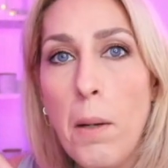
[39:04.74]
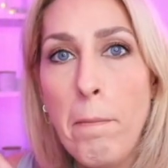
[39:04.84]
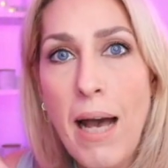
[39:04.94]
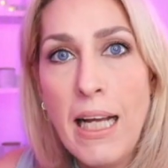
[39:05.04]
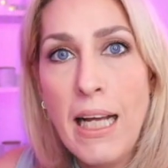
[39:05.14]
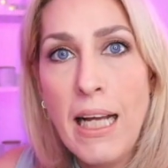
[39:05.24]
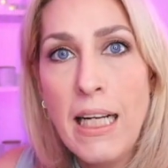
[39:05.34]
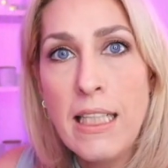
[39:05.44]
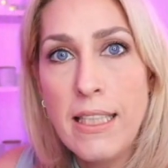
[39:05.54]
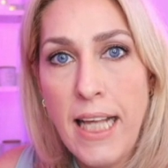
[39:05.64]

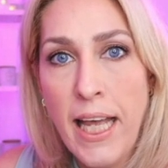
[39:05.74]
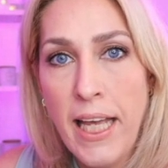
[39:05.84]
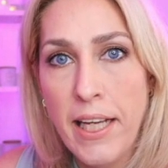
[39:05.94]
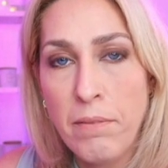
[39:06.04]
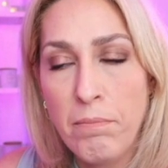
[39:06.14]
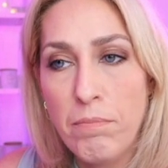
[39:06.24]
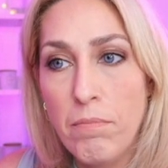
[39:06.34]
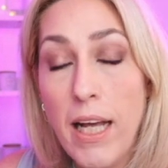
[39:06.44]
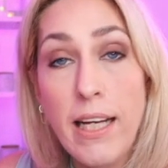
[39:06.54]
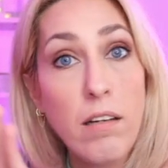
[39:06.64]
Maddie's saying,
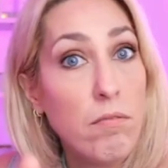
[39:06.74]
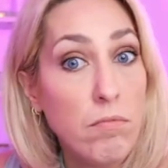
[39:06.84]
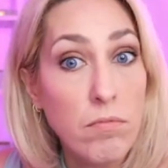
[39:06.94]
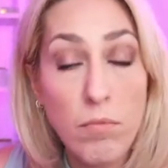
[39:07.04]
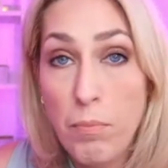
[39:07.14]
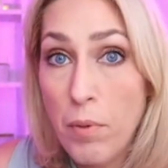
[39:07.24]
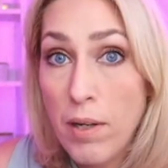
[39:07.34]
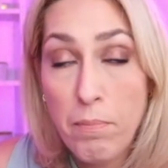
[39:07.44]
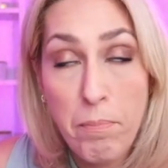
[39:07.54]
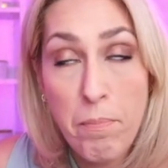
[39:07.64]
and
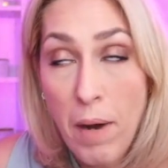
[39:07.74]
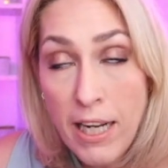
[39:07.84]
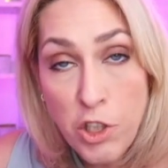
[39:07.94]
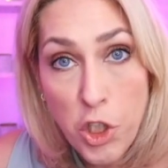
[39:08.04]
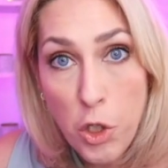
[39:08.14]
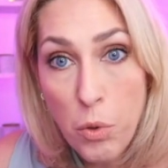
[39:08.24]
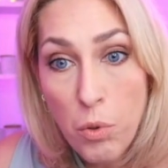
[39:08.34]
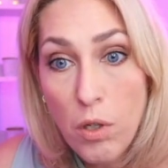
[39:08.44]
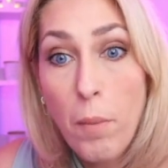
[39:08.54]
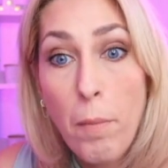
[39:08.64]
mind
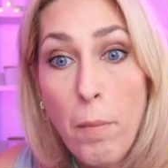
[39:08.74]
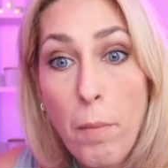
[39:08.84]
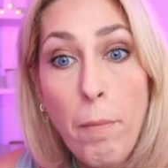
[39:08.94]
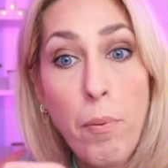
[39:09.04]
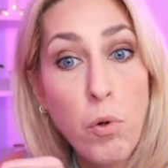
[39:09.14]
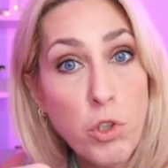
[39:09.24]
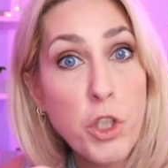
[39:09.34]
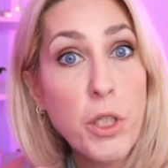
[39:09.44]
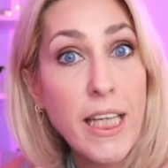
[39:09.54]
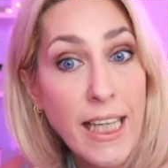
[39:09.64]
you,
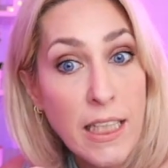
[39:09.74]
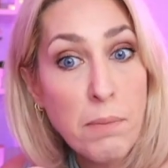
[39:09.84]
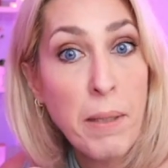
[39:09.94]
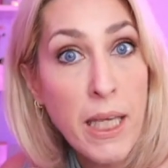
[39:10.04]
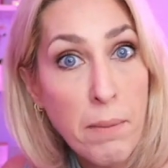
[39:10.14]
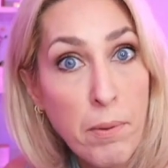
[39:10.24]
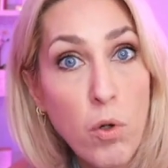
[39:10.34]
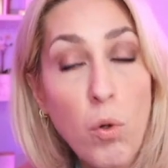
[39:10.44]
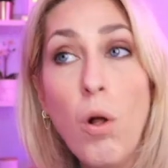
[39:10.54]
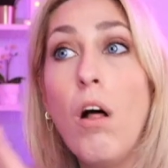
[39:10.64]
Portuguese
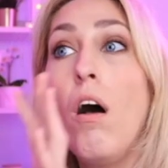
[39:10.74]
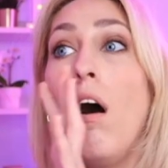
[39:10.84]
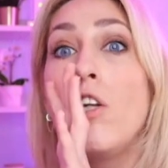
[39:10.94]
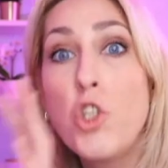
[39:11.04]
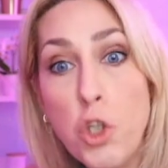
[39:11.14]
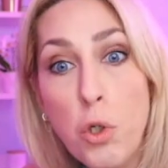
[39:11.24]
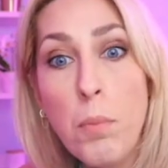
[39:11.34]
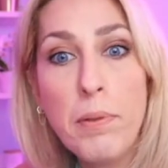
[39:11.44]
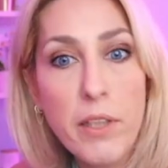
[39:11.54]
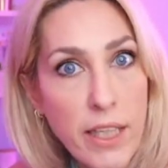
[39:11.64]
people
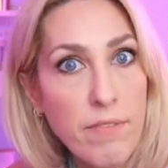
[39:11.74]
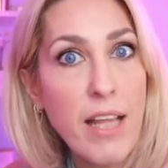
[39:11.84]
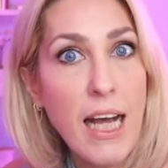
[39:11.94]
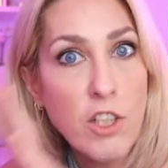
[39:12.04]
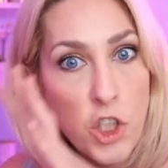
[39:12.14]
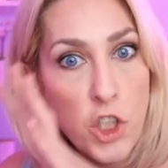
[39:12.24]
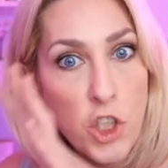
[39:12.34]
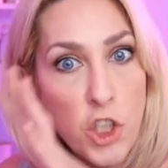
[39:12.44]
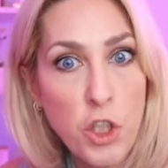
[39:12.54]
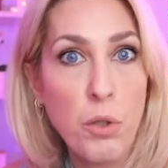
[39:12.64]
do believe that
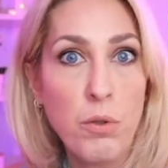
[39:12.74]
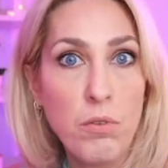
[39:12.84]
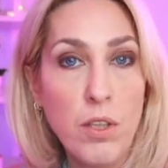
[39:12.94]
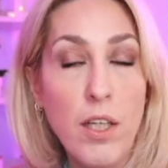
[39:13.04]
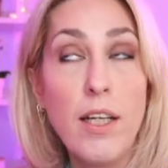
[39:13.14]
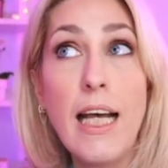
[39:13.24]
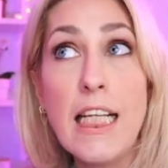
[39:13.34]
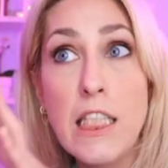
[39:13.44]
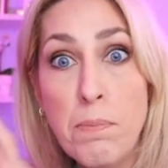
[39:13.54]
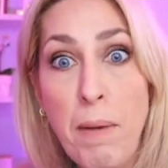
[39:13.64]
too,
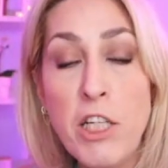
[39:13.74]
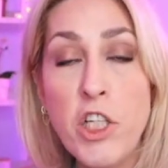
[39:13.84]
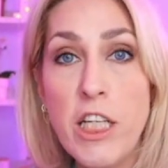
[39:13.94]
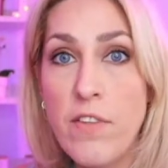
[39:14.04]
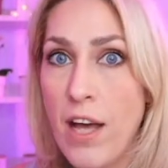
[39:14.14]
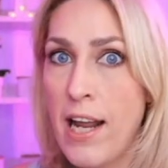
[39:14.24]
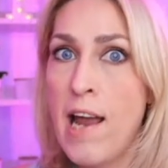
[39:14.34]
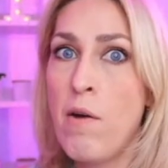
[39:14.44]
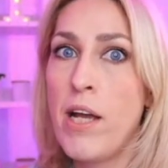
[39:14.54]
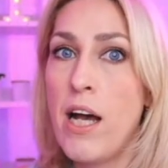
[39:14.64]
especially in that
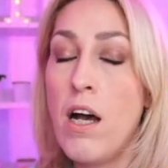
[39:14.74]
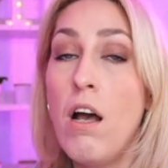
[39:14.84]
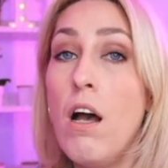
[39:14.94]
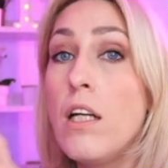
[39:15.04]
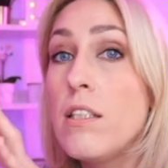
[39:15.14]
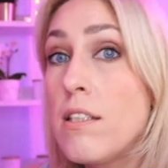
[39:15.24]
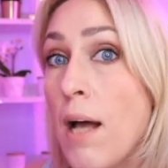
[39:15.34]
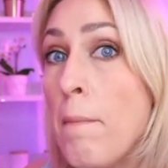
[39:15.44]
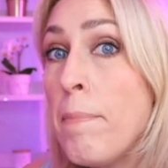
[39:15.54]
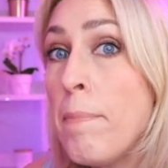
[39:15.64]
area.
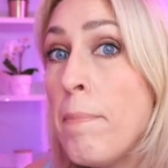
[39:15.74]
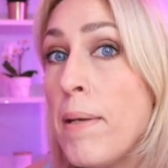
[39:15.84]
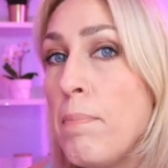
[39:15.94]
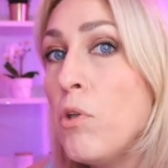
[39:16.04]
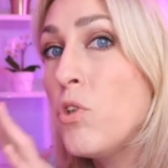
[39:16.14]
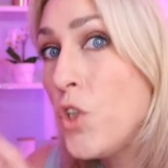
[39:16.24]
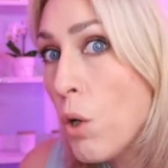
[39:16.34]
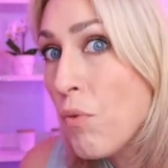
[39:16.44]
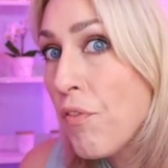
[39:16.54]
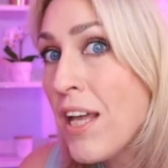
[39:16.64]
Some people know
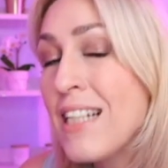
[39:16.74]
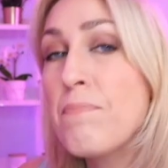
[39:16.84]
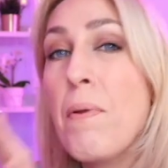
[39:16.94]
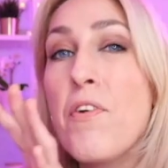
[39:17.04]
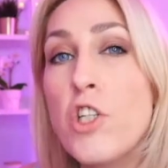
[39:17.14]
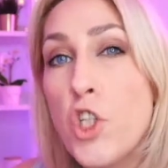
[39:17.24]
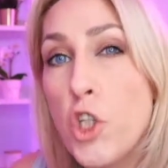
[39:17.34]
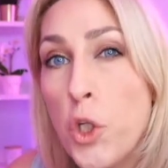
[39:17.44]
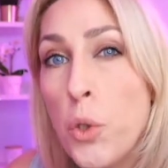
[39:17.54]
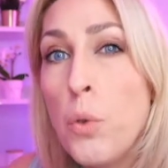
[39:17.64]
things, but they're
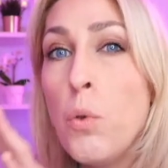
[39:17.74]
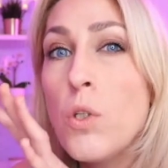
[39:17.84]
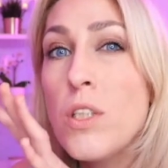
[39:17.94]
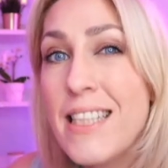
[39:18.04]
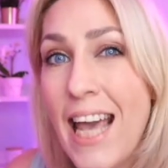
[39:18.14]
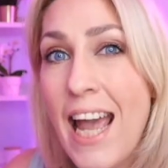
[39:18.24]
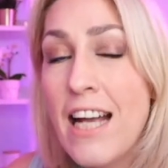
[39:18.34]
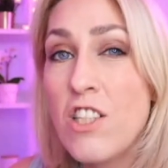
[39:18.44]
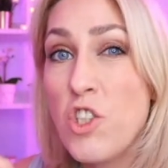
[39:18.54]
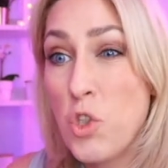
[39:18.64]
too
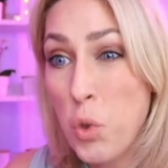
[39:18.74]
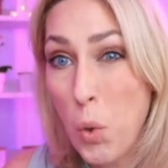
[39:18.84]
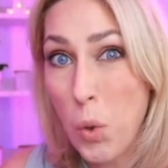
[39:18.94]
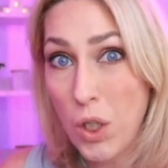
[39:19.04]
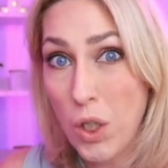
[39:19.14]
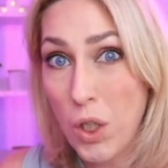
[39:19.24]
scared to talk.